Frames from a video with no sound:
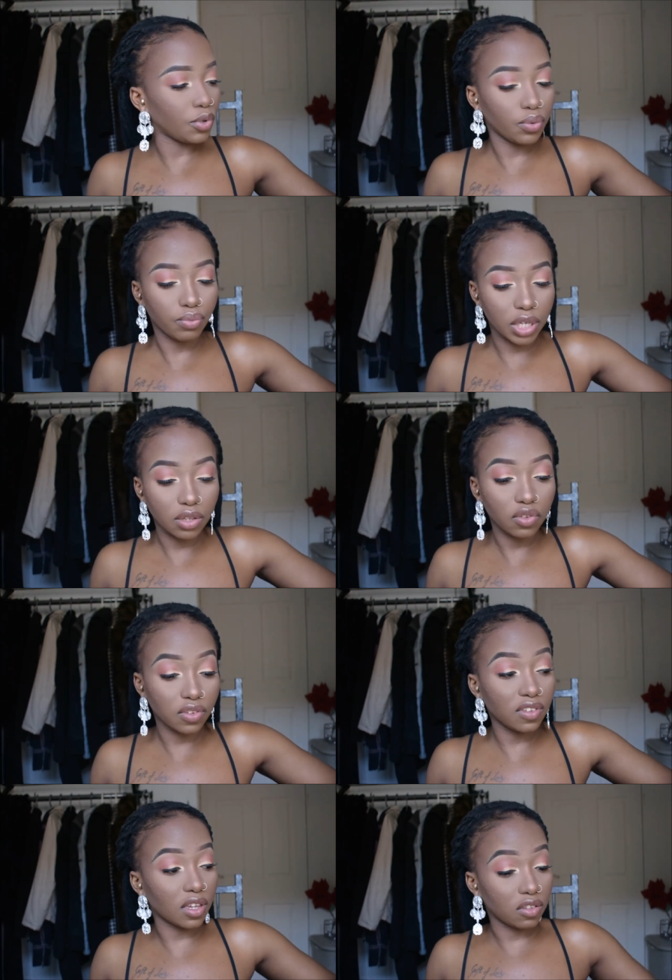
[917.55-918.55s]
you need to
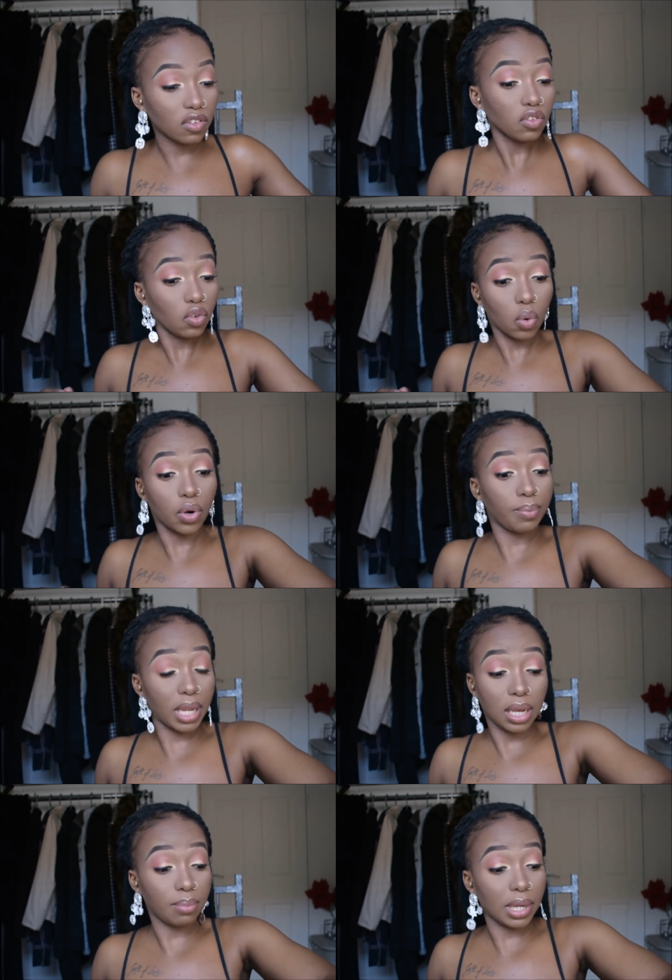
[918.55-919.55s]
set your
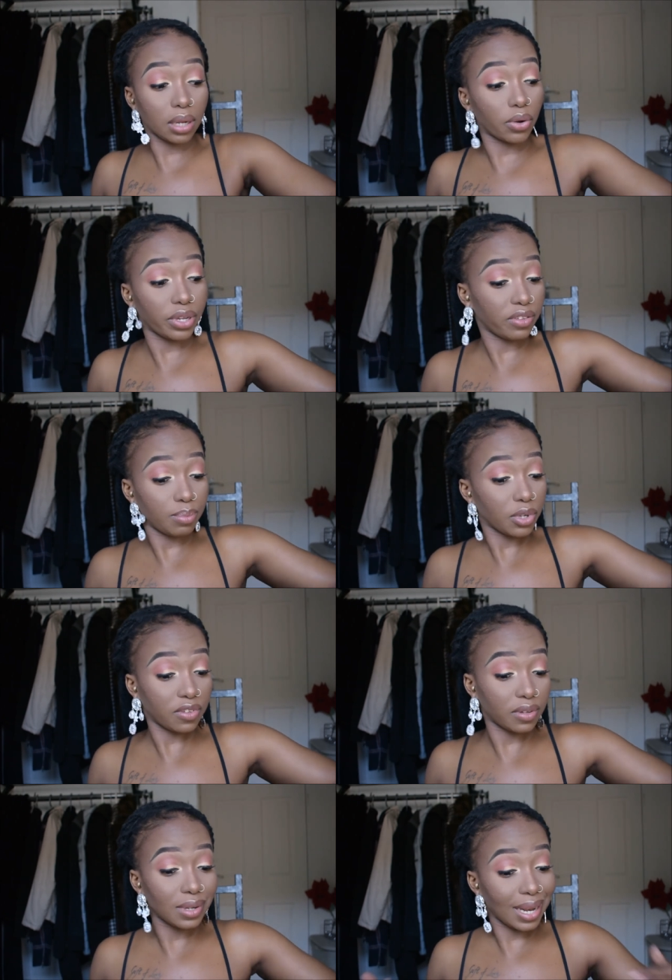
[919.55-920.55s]
makeup like a crazy
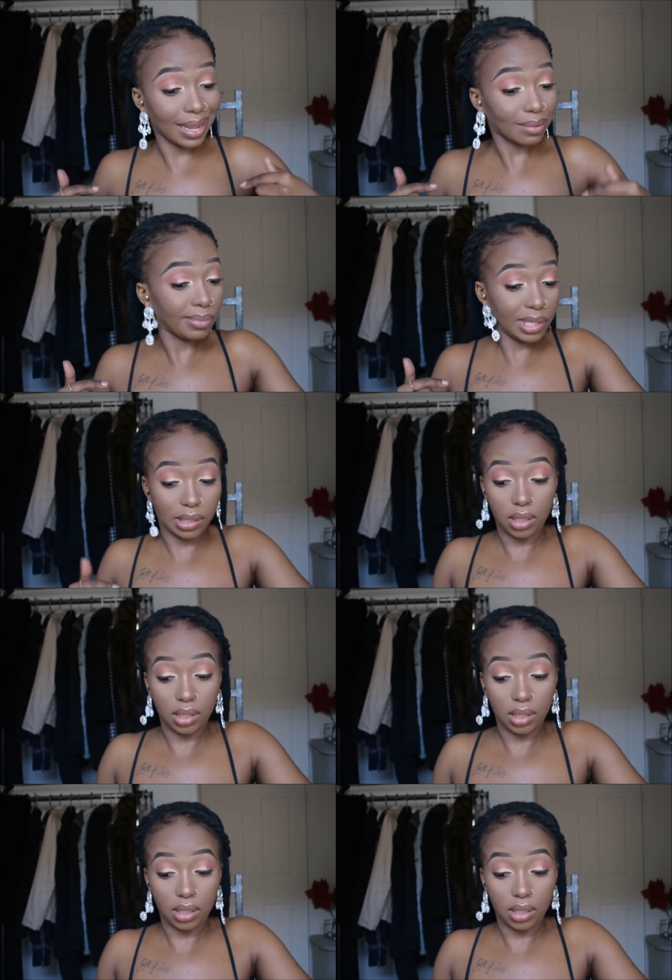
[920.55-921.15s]
person like me